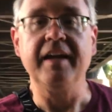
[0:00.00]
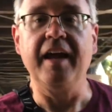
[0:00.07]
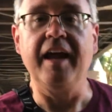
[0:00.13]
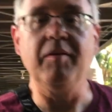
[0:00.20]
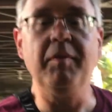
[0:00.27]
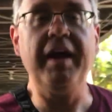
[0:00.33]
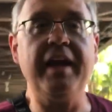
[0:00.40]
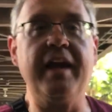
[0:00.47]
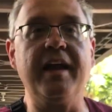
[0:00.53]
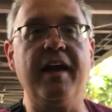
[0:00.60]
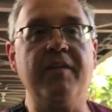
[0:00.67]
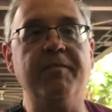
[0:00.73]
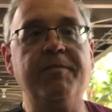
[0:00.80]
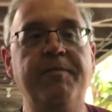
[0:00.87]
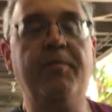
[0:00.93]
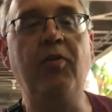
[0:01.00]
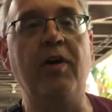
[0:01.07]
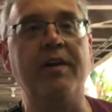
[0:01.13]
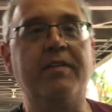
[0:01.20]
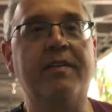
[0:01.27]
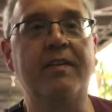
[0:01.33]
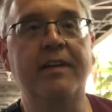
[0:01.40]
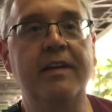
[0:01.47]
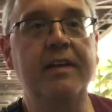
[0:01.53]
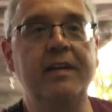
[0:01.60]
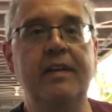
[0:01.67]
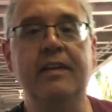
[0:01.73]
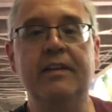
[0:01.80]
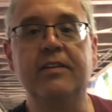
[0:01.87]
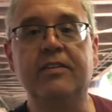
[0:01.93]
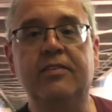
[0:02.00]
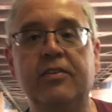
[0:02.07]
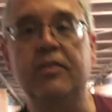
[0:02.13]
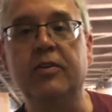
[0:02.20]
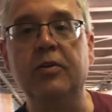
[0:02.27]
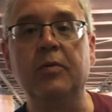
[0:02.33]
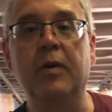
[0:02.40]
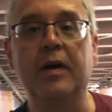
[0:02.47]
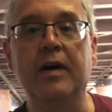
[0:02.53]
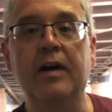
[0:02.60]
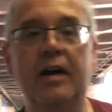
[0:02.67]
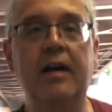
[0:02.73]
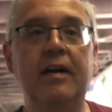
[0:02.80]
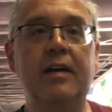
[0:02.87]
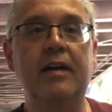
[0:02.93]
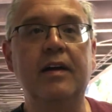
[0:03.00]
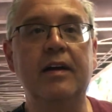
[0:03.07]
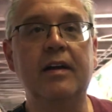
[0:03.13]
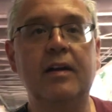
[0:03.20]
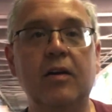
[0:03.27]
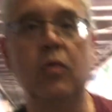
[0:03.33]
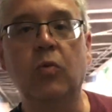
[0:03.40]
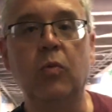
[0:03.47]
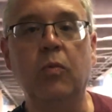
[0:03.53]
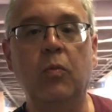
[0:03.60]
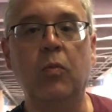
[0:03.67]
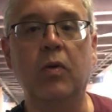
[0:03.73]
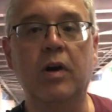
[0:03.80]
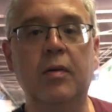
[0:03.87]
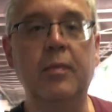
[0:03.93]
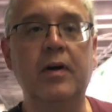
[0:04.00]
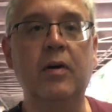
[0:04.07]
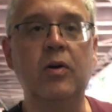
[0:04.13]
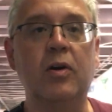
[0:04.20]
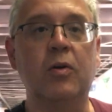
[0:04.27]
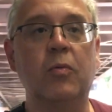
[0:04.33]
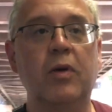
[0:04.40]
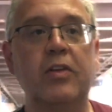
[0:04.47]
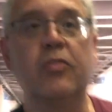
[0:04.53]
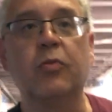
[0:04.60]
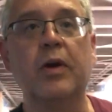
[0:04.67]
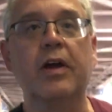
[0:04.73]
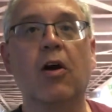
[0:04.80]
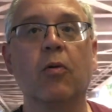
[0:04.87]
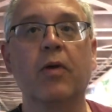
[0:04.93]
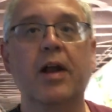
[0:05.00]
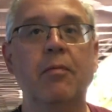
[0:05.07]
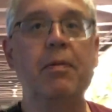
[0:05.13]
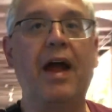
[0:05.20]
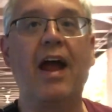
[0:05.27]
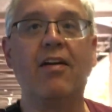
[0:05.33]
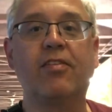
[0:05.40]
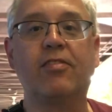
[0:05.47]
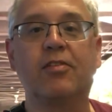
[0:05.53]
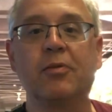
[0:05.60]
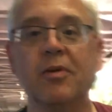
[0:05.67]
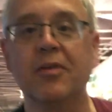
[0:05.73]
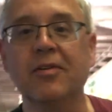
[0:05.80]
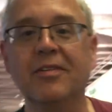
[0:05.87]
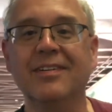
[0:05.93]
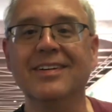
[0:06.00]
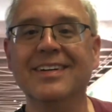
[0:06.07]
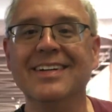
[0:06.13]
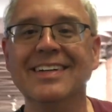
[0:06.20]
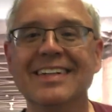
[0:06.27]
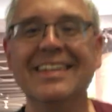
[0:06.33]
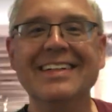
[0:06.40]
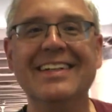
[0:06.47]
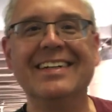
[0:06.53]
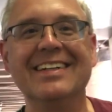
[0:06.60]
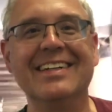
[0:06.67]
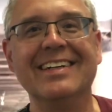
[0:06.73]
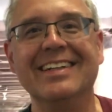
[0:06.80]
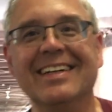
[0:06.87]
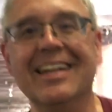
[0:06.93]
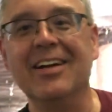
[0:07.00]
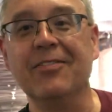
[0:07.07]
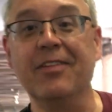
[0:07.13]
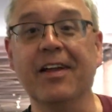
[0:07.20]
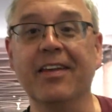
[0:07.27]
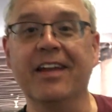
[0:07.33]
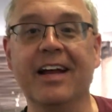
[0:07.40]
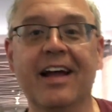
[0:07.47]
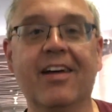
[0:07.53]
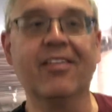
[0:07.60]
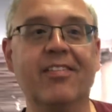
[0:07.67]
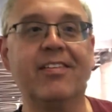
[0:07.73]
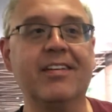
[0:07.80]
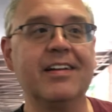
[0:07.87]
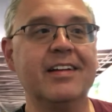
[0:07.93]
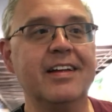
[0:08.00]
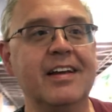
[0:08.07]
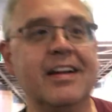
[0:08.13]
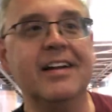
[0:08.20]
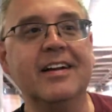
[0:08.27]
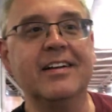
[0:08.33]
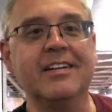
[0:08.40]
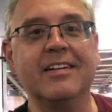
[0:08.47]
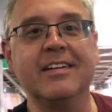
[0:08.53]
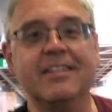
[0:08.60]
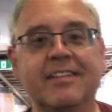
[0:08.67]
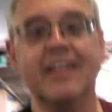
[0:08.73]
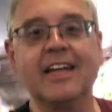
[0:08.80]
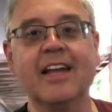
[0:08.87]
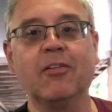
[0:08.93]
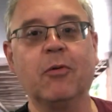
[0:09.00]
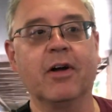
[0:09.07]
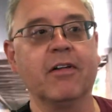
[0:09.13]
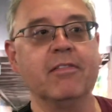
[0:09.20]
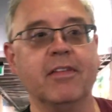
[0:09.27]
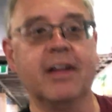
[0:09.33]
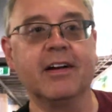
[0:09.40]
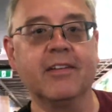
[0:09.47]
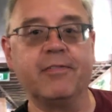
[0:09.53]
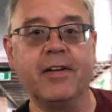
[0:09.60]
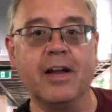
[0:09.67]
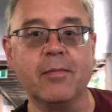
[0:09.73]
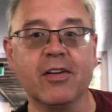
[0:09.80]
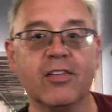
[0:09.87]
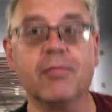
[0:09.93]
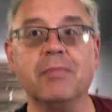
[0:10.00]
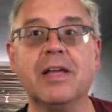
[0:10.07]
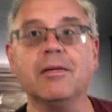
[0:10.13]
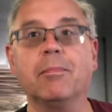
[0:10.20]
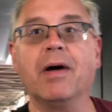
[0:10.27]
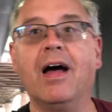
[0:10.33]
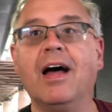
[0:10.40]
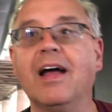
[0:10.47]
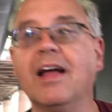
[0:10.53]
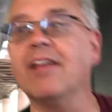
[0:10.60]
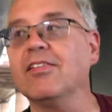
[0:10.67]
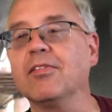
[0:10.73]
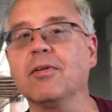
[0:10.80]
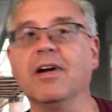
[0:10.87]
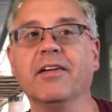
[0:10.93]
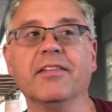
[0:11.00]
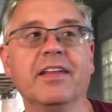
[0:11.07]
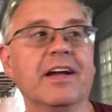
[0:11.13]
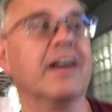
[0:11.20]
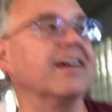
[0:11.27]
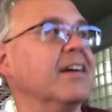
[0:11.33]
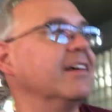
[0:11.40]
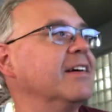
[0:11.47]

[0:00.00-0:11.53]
and make it on foot to Woolloomooloo, which we already passed through, if nothing else, to get one of their famous meat pies around there.